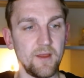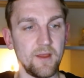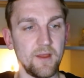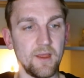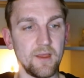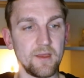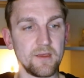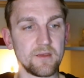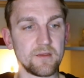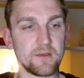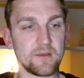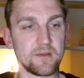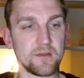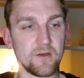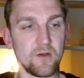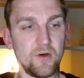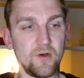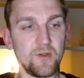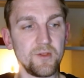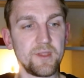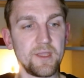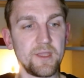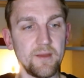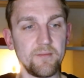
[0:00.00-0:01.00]
is
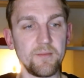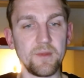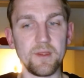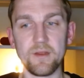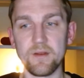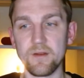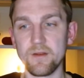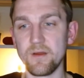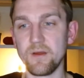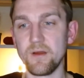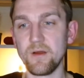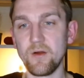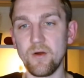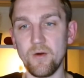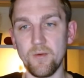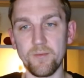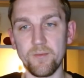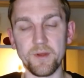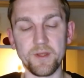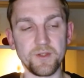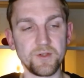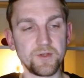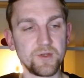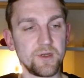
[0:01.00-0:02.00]
hold them in the
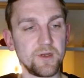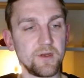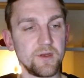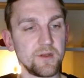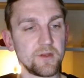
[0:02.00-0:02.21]
homepage.